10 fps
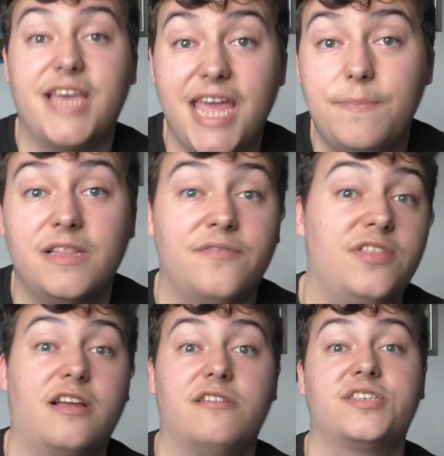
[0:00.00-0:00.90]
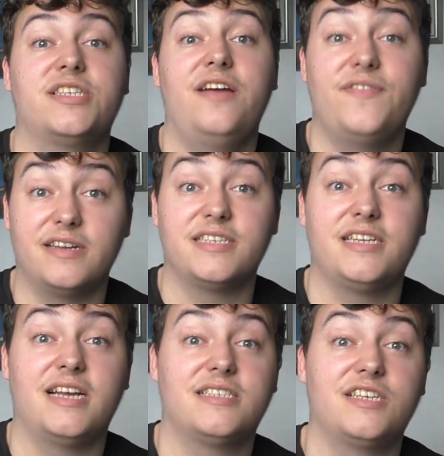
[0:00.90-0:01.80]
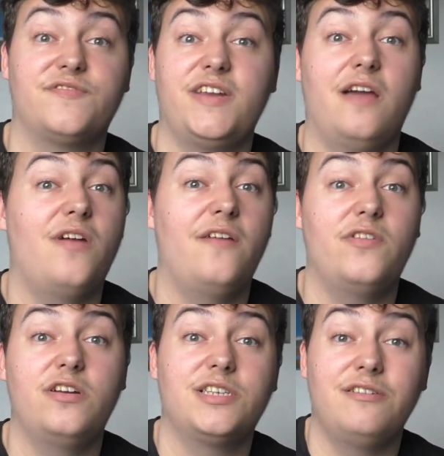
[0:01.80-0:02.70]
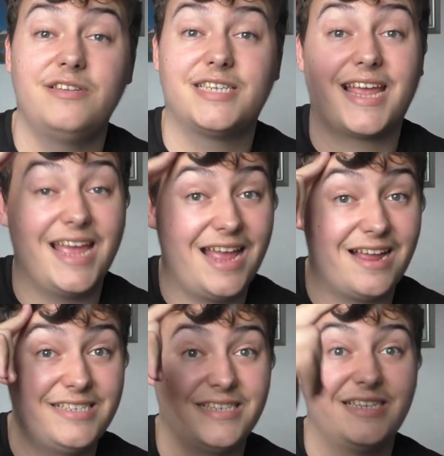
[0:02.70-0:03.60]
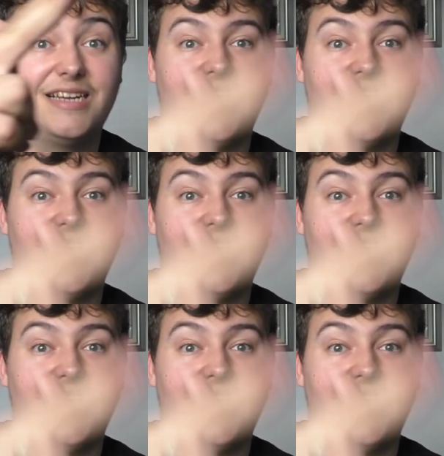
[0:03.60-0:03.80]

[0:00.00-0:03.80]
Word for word: Keep living the coaster life, and I'll see you guys in the next video very, very soon. Take care, guys.